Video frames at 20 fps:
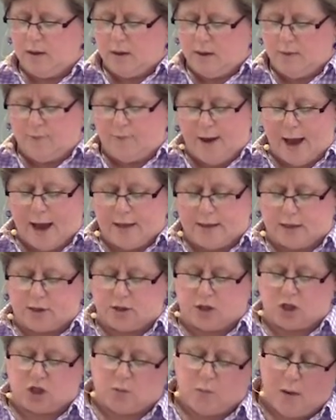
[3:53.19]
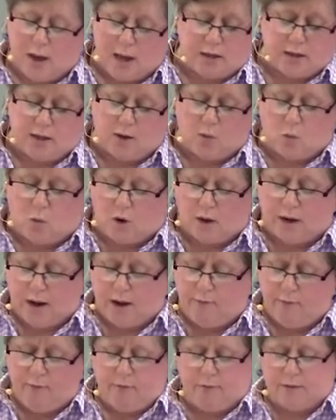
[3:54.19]
In fact, I suspect that
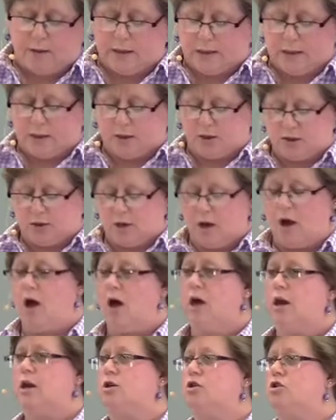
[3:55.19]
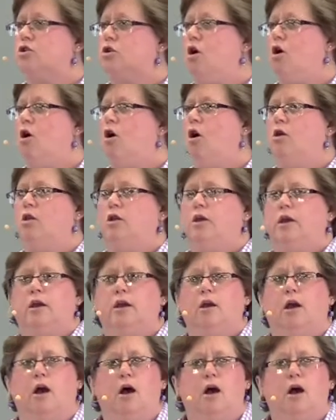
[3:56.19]
whatever it is God is calling